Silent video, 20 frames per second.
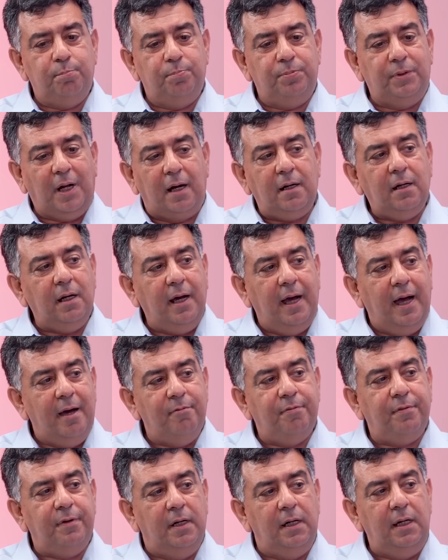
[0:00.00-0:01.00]
Tata
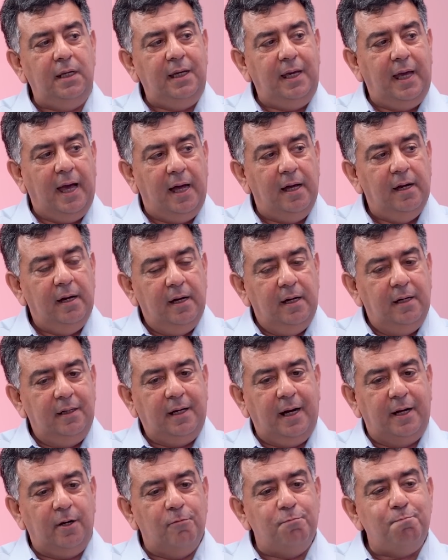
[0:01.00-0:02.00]
have really
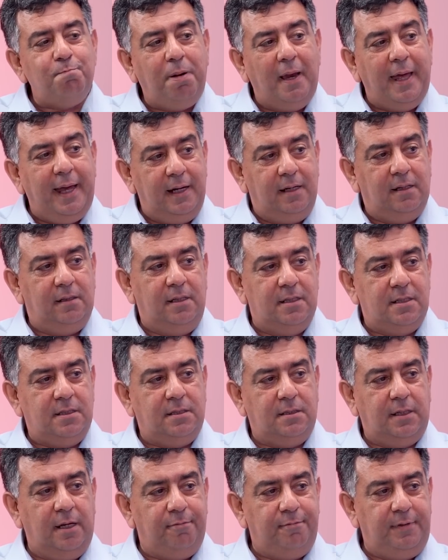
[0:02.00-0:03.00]
kind of played this
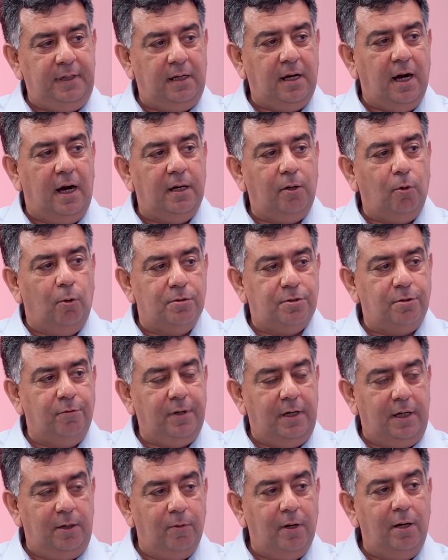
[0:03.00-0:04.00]
safety card also
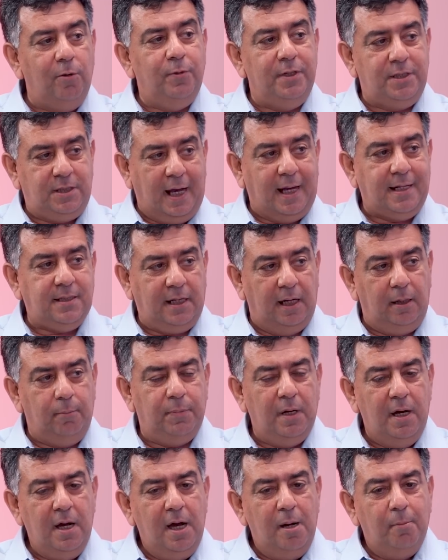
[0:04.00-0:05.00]
very well, which has
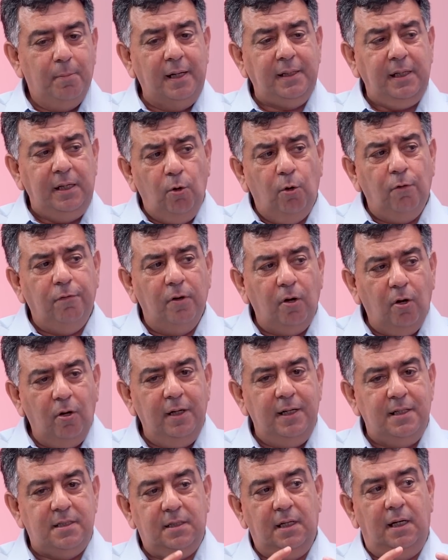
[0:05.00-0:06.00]
helped too. I think
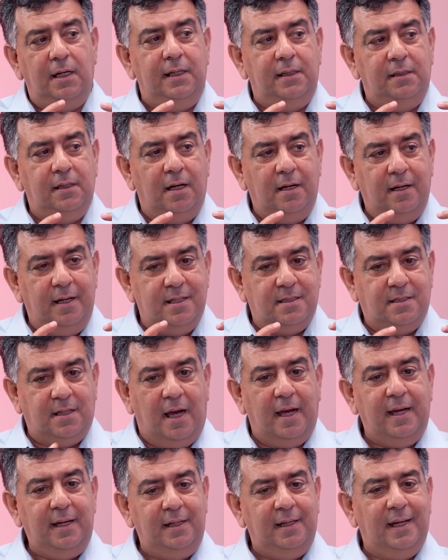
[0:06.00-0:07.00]
overall it's really the
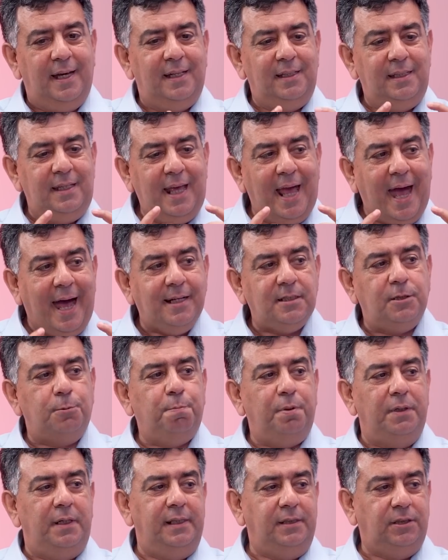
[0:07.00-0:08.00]
design and the
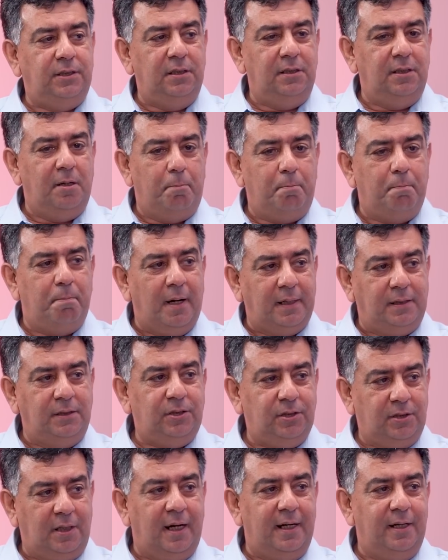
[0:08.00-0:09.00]
aspiration the
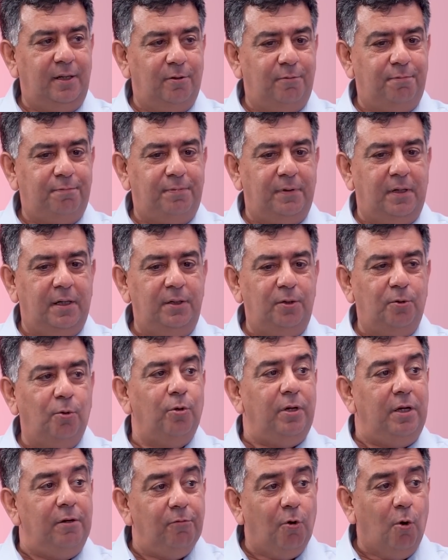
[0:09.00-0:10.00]
Punch kind of,
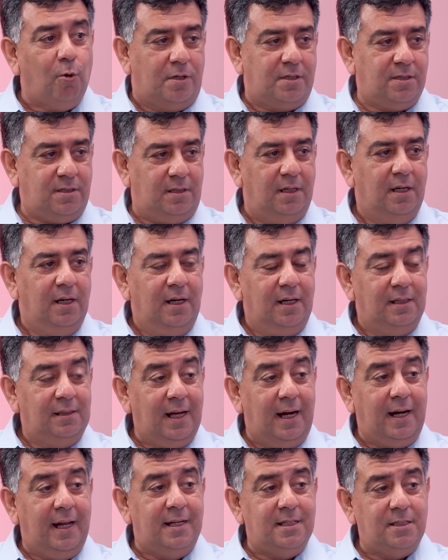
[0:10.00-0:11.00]
evokes
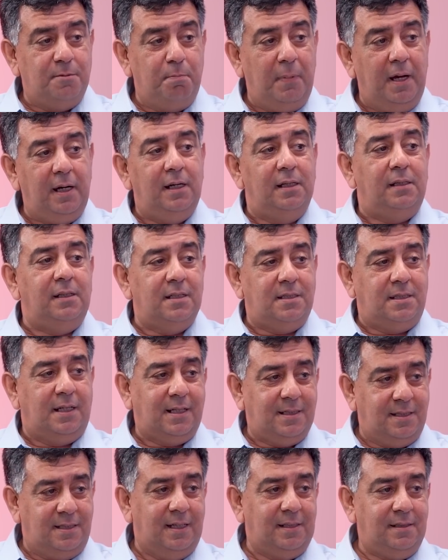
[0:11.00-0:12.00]
that has made it the
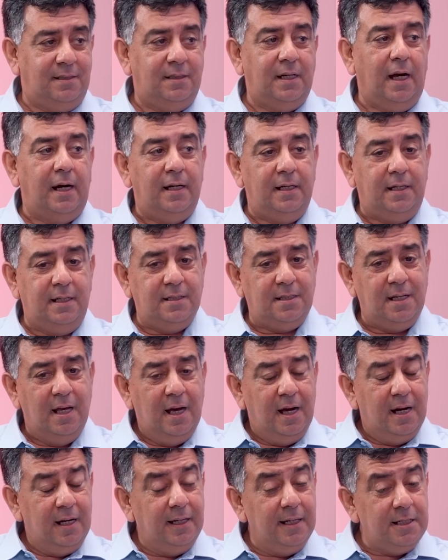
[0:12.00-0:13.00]
success that it is,
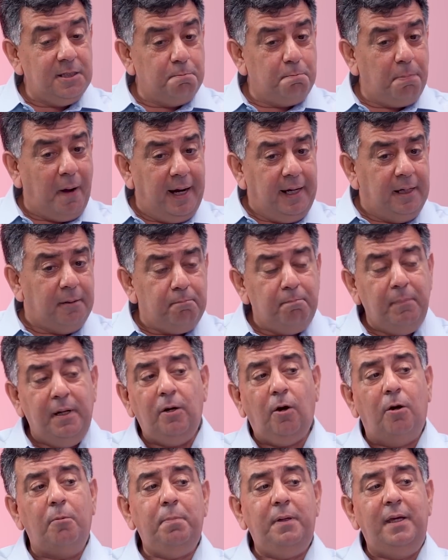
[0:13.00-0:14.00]
despite may
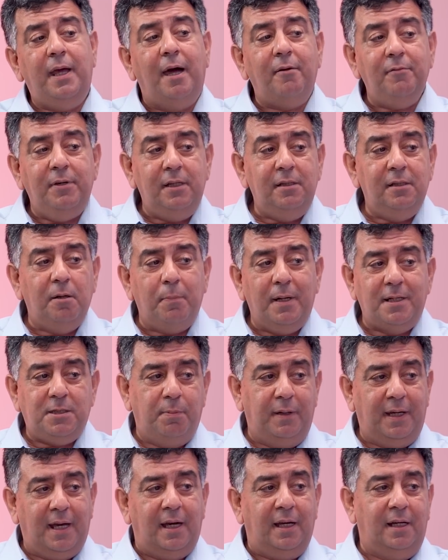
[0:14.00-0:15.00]
not be having the best
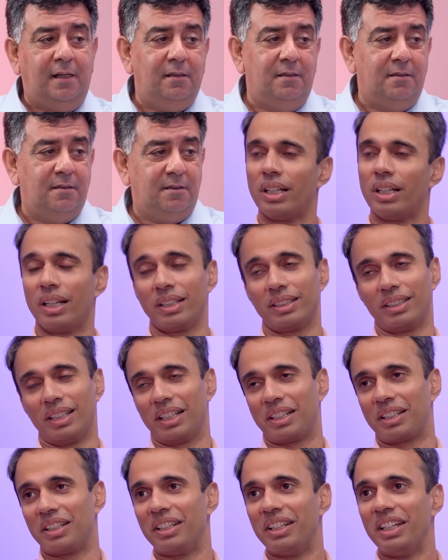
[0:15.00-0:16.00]
mechanics.
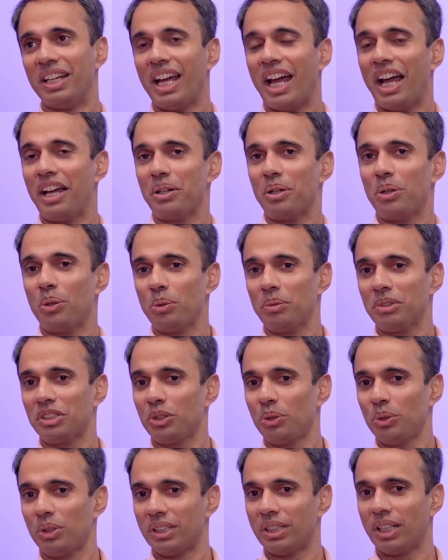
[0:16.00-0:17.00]
Exactly. And almost,
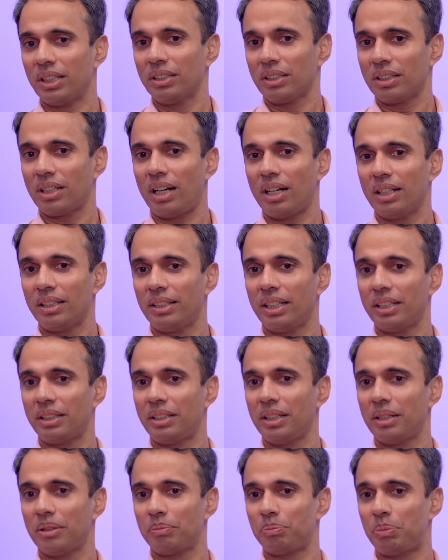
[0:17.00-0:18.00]
another card that
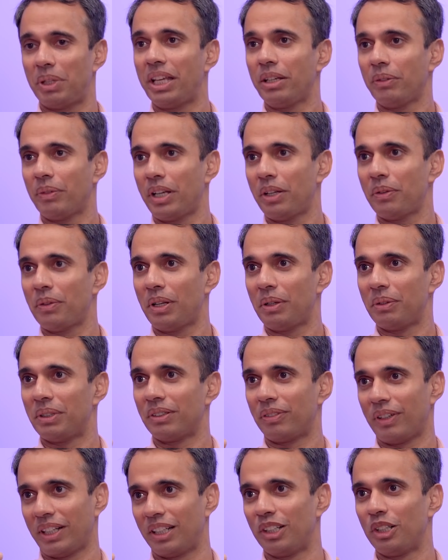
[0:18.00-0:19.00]
they are playing very well,
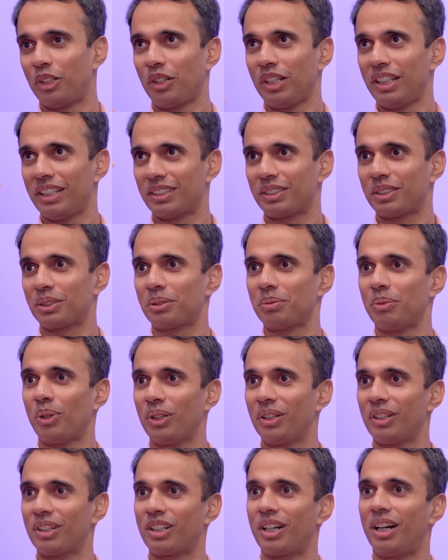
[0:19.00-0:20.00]
in fact, literally is a small
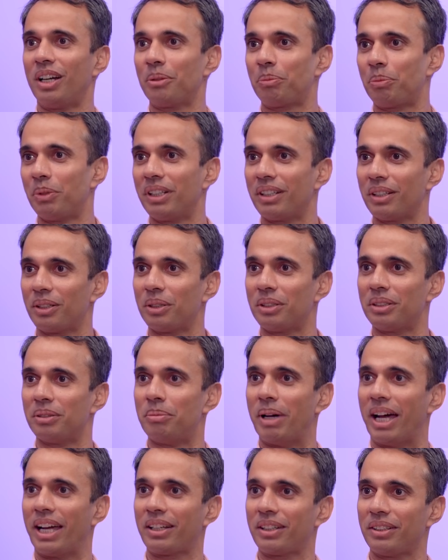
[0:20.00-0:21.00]
little card printed on the
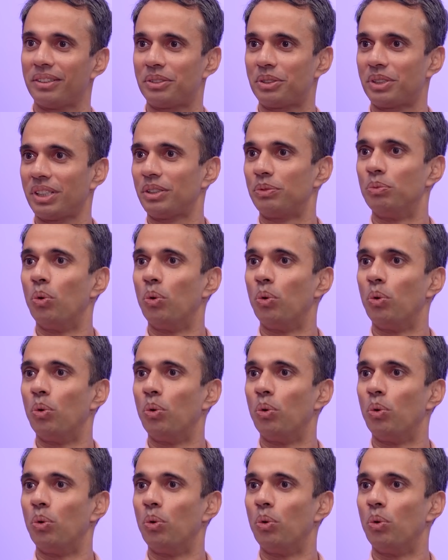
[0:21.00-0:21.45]
back, it says